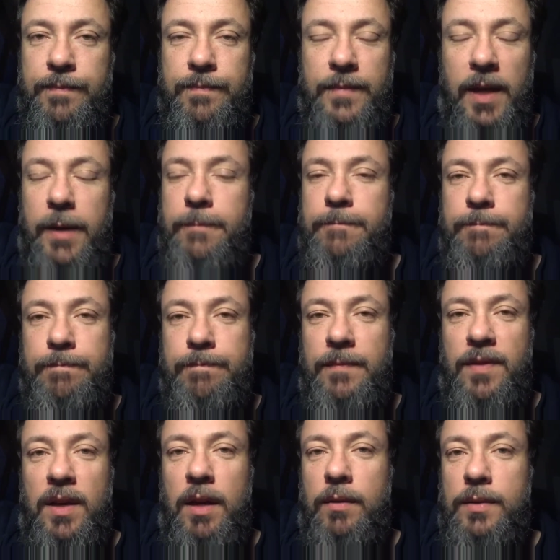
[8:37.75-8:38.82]
Yeah,
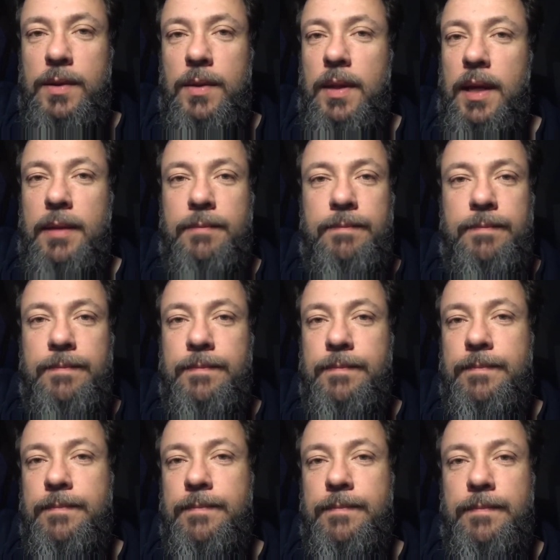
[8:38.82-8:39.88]
I think I'll do that.
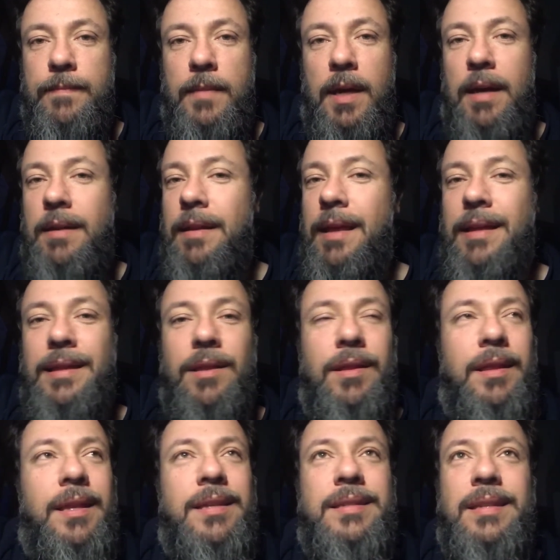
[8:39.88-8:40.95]
And
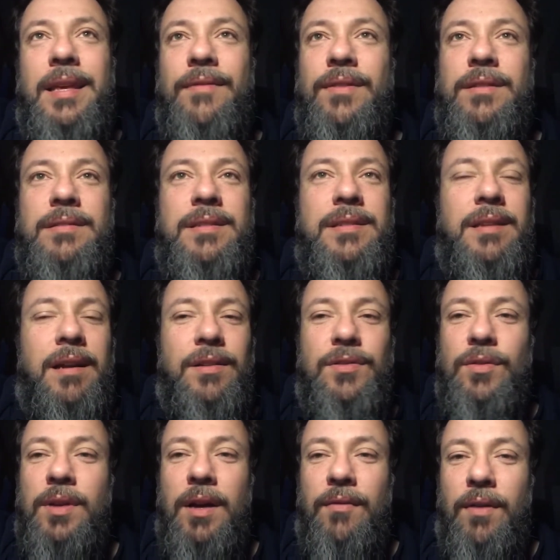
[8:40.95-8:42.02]
that doesn't even start
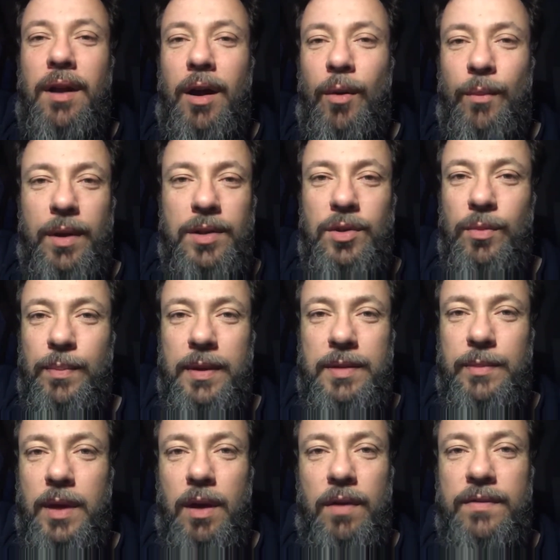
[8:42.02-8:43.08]
to cover how much you
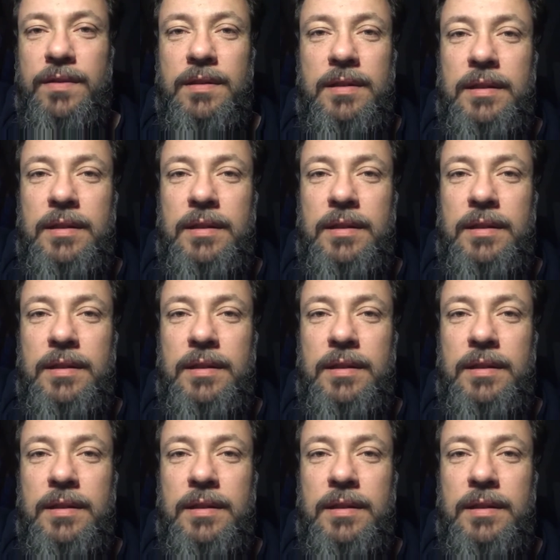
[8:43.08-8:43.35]
piss me off.